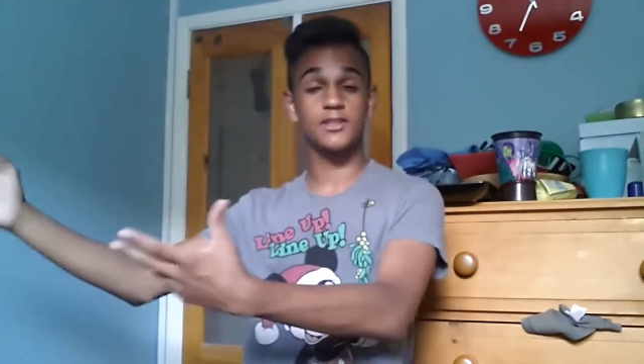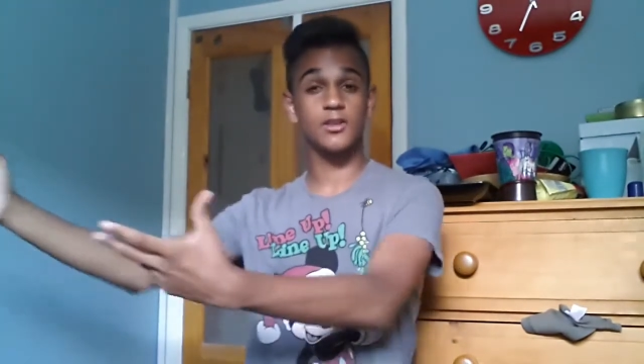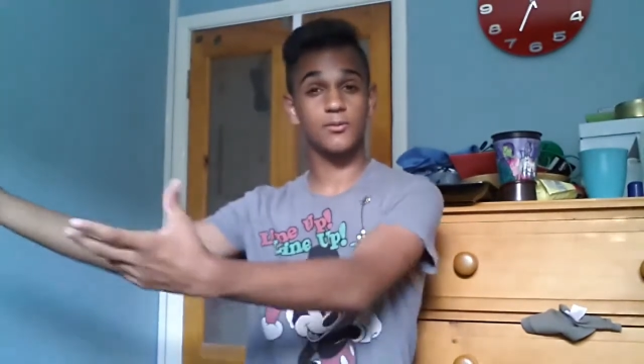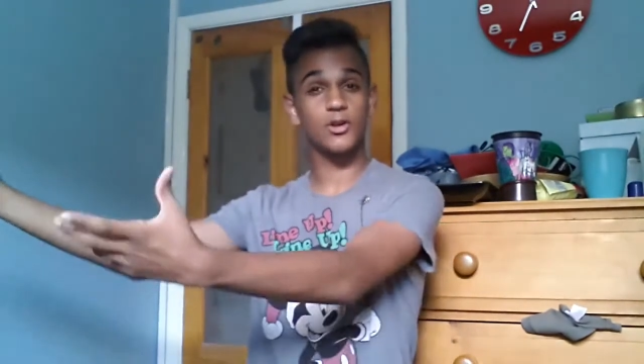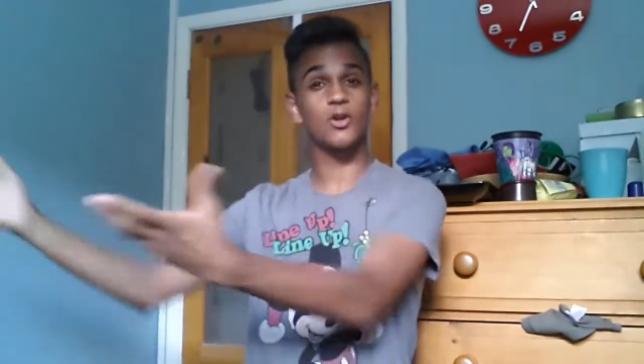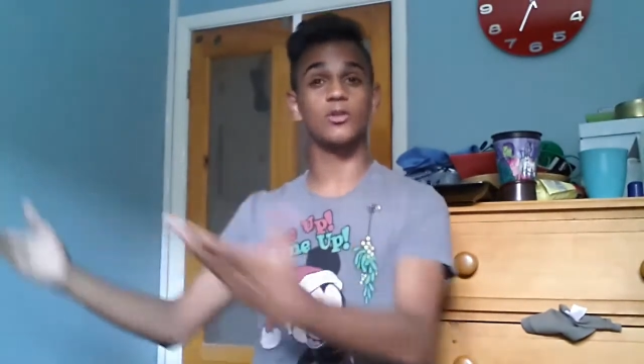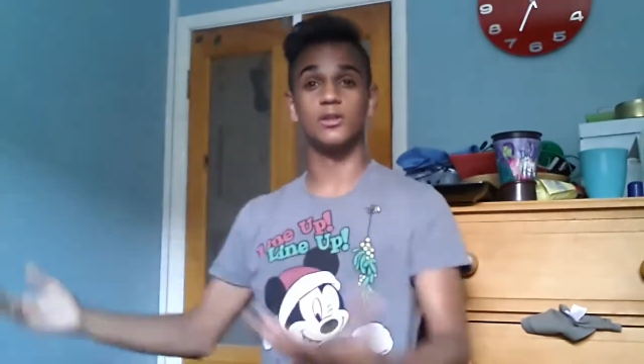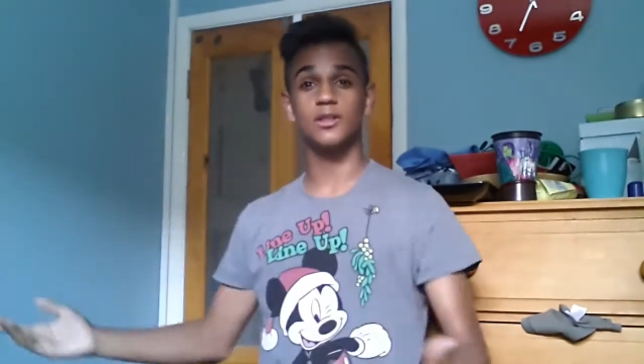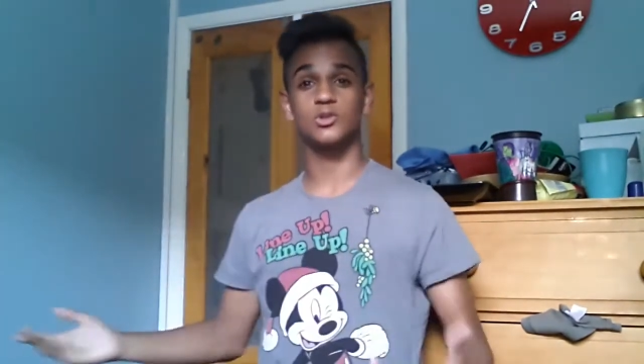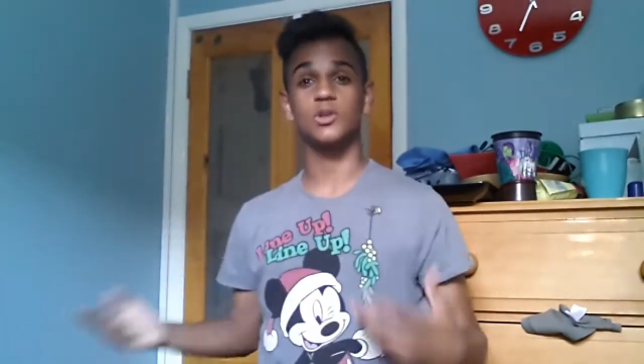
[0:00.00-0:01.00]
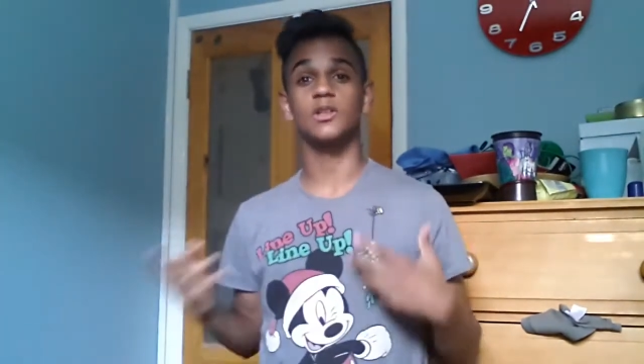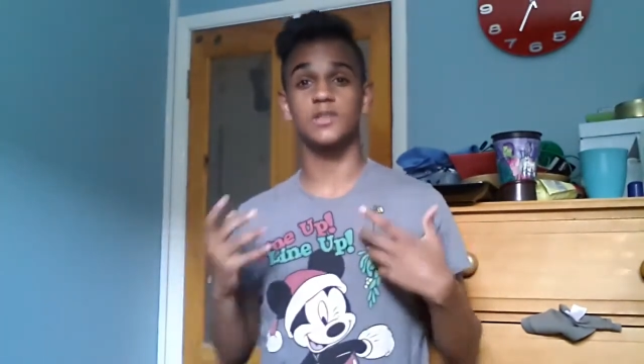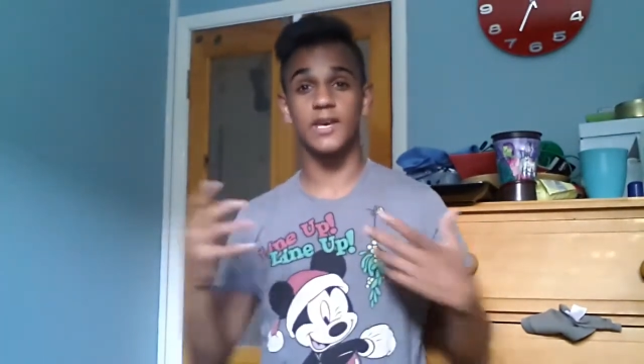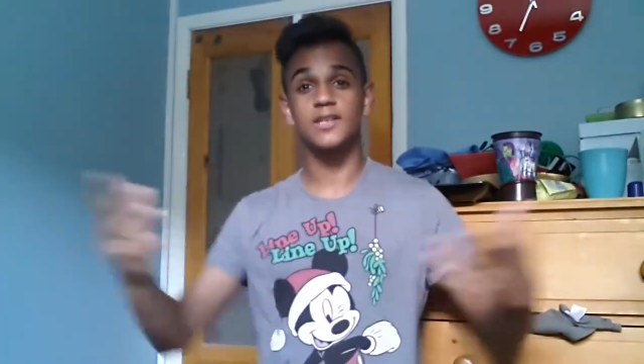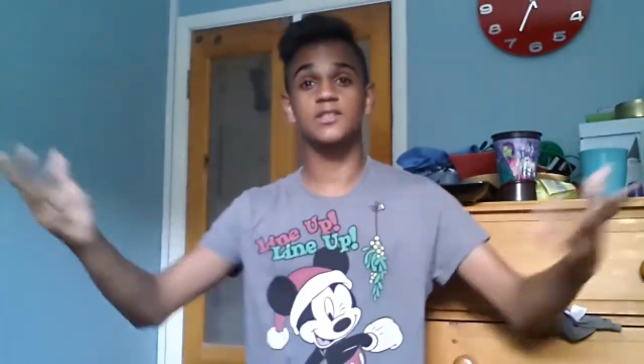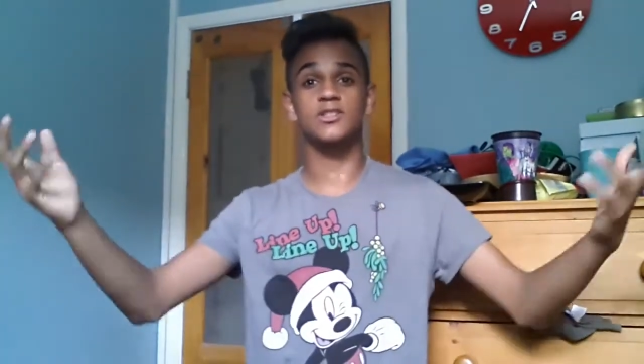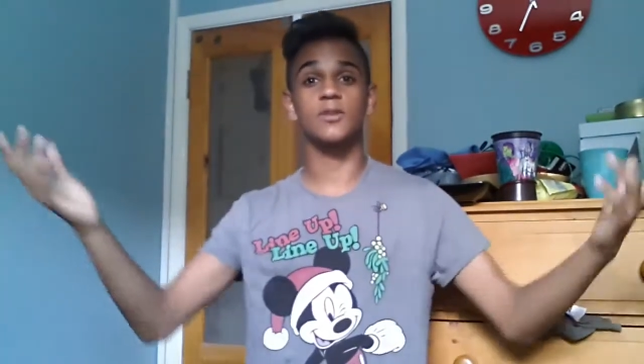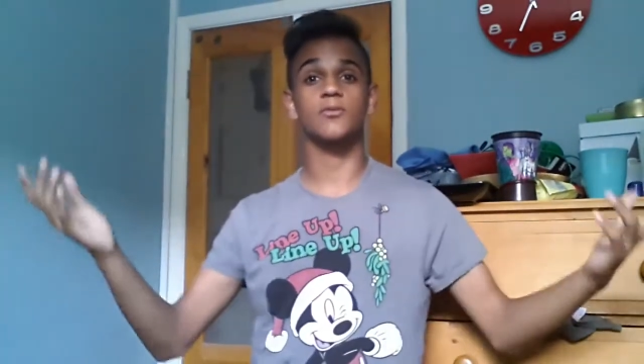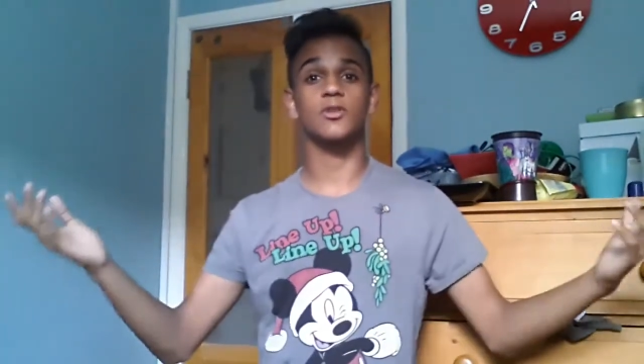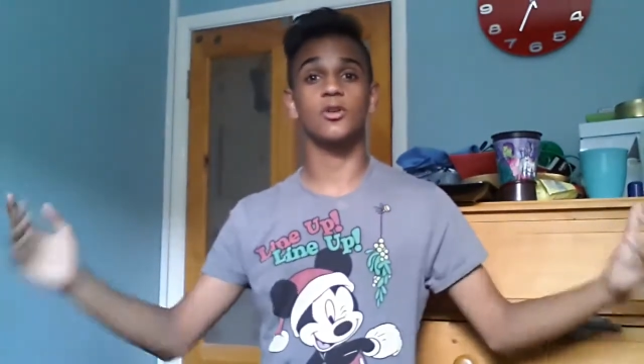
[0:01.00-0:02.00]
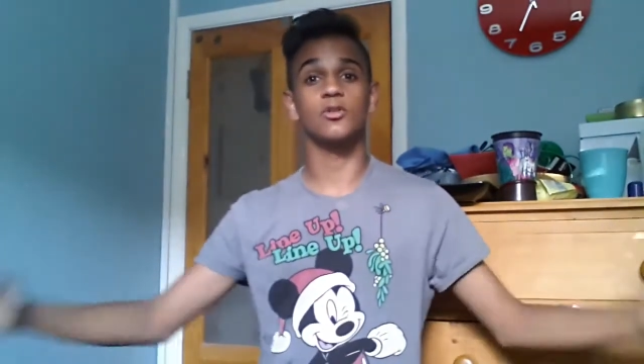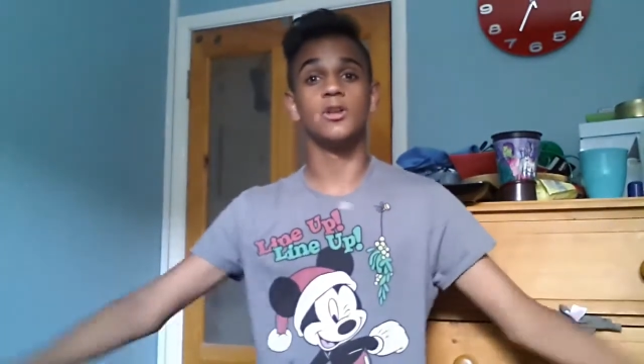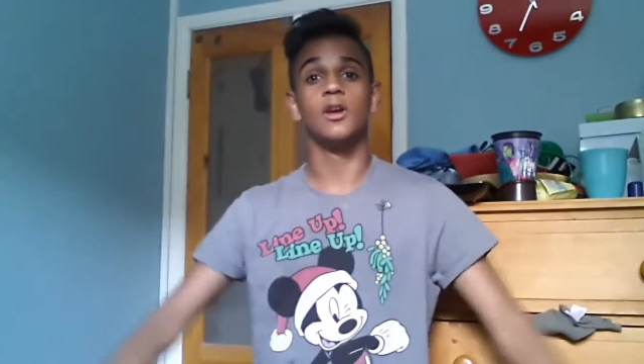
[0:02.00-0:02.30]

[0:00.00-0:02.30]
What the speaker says: something on, literally take something on.